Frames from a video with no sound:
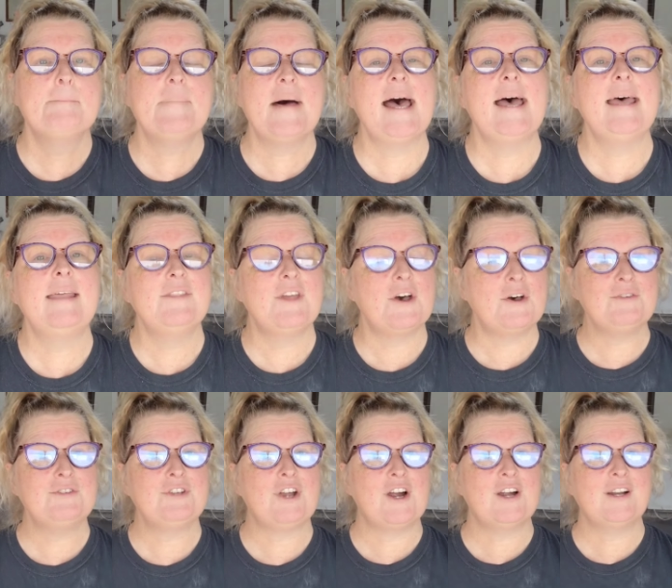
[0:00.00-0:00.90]
But
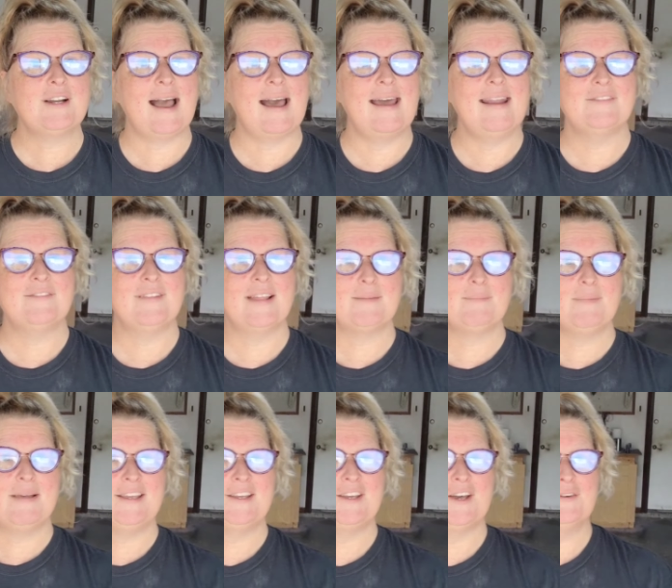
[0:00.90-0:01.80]
those are kind of like
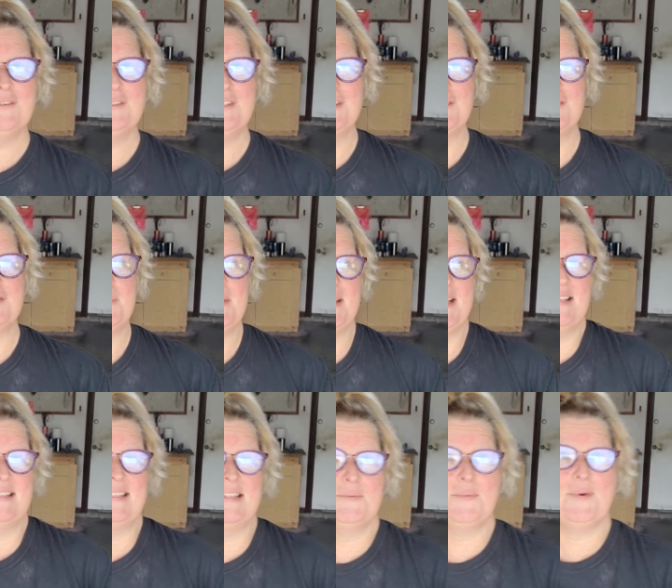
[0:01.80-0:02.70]
my go-tos
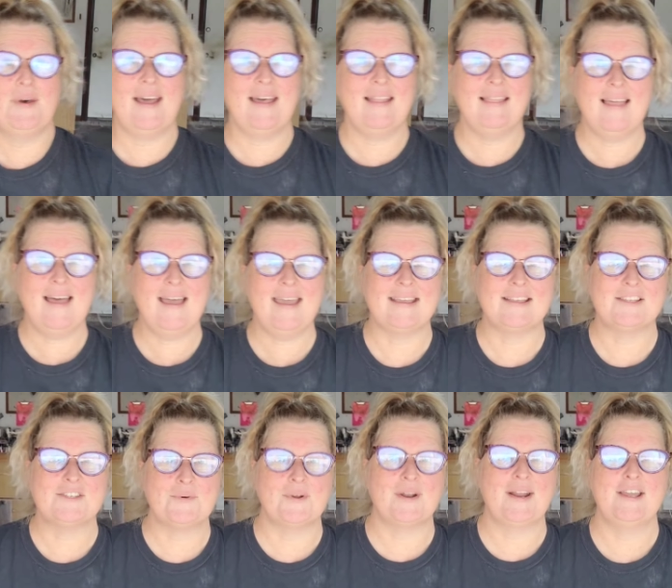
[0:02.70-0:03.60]
because it's what I like.
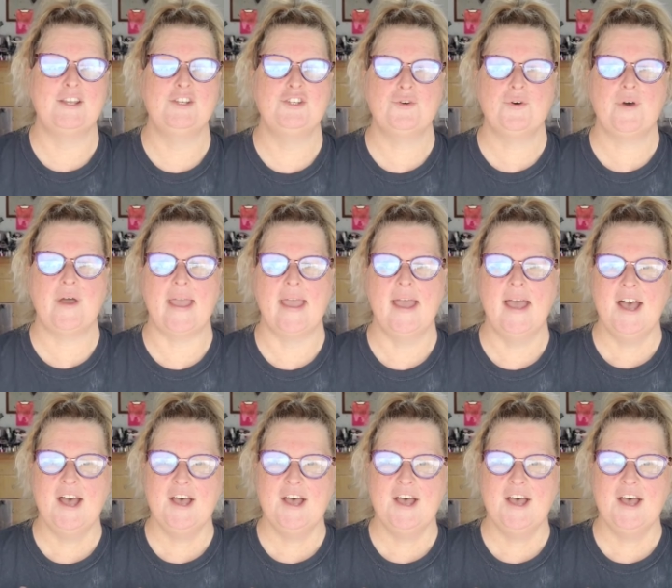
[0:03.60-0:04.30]
It's what I enjoy.